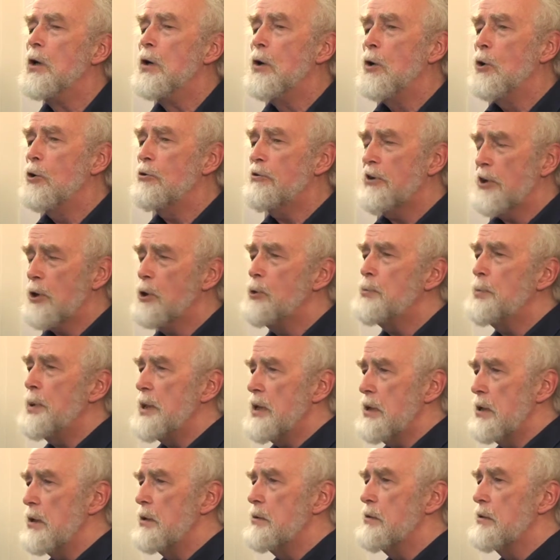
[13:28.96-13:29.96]
or it could be
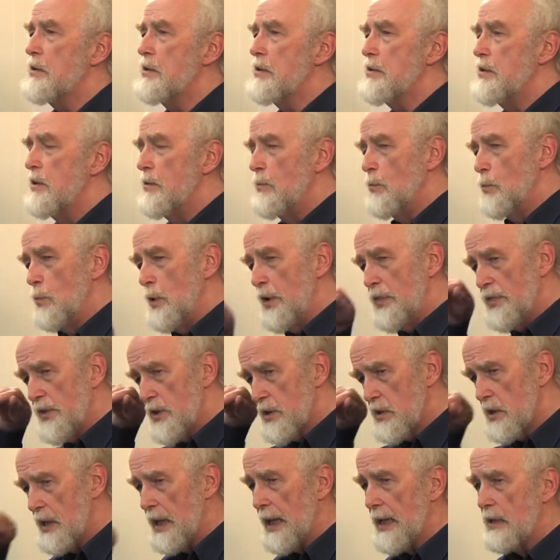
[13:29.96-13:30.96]
used with
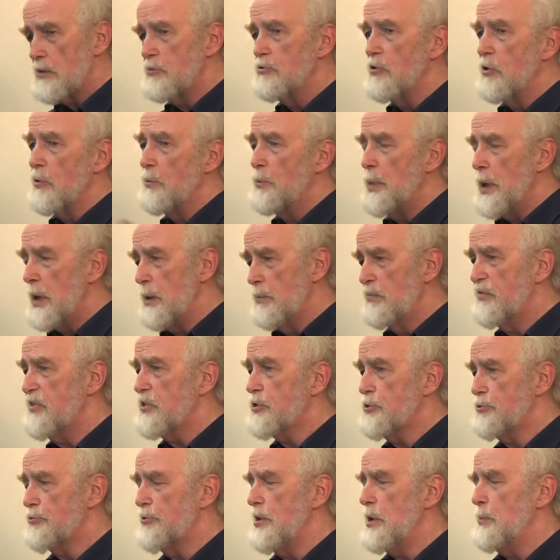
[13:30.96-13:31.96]
this electron beam for
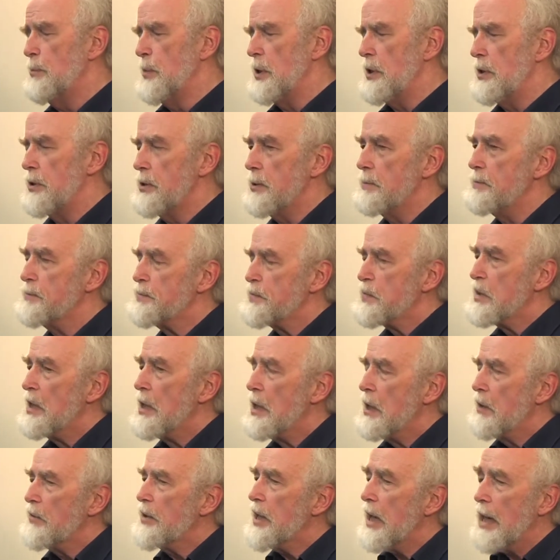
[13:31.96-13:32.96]
treatment.
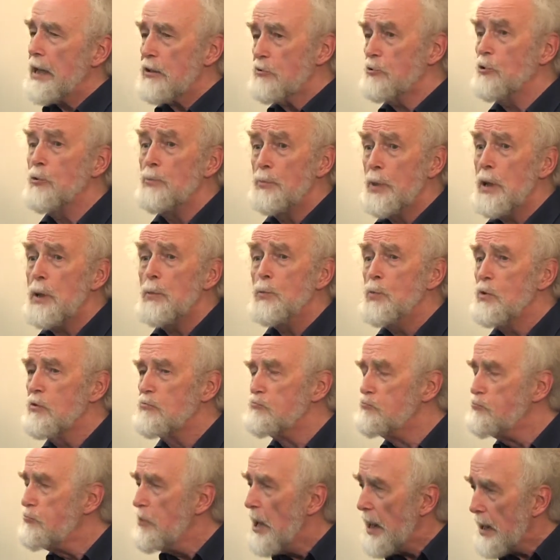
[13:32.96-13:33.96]
The electron beam was
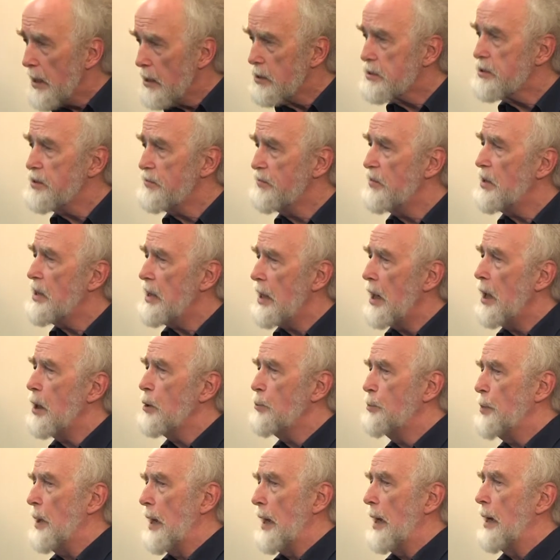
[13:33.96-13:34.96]
relatively
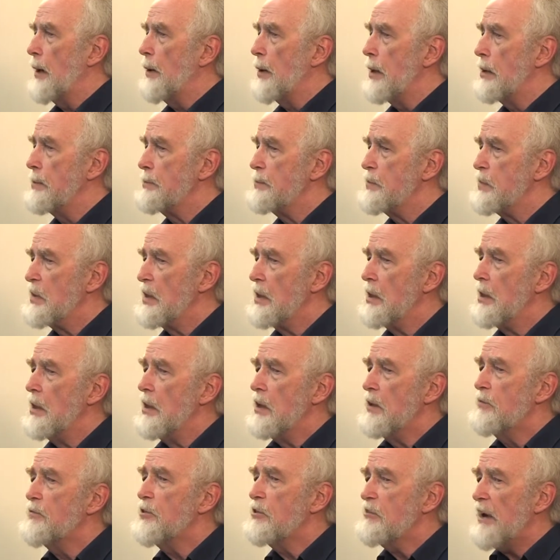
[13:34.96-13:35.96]
low power.
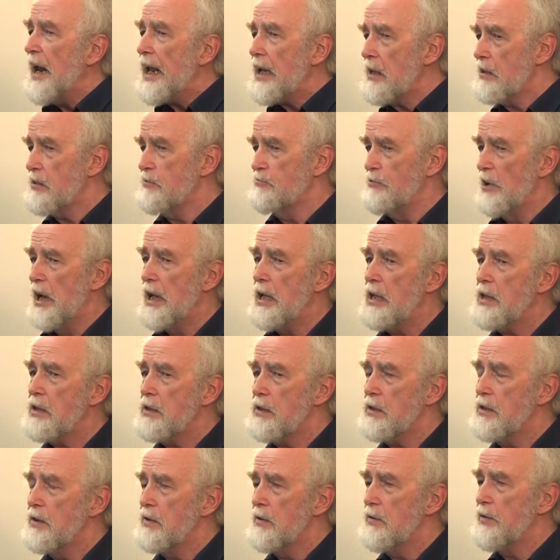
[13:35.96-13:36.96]
For
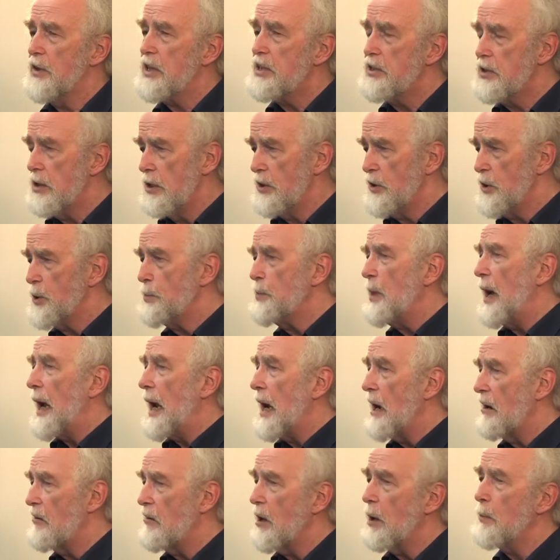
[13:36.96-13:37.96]
X-rays, they turned the
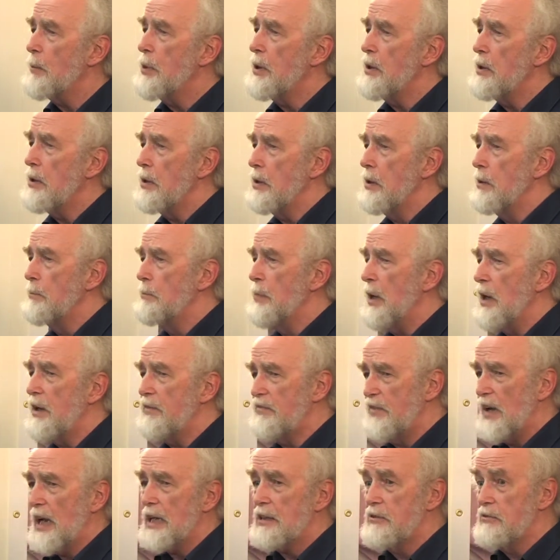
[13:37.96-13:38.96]
power up by a
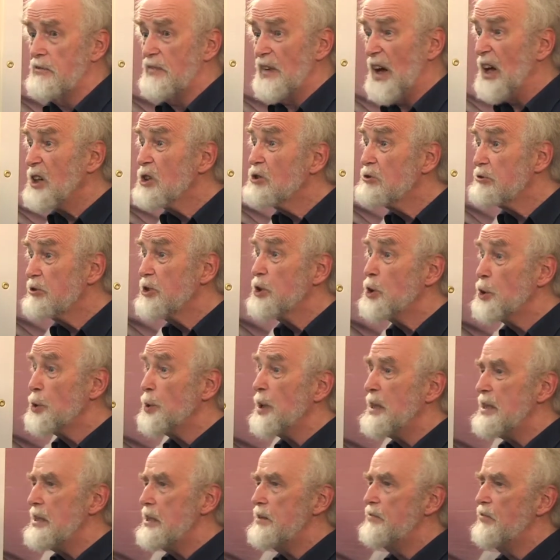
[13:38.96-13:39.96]
factor of
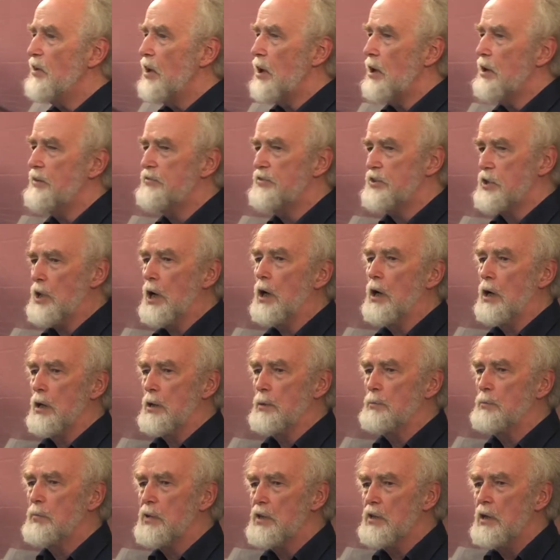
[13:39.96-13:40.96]
125
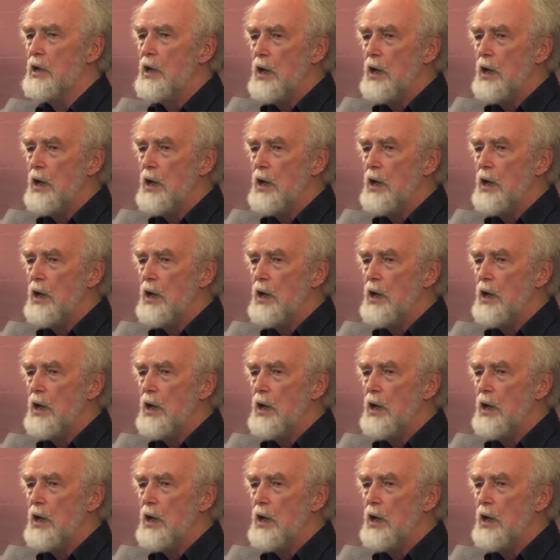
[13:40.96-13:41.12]
times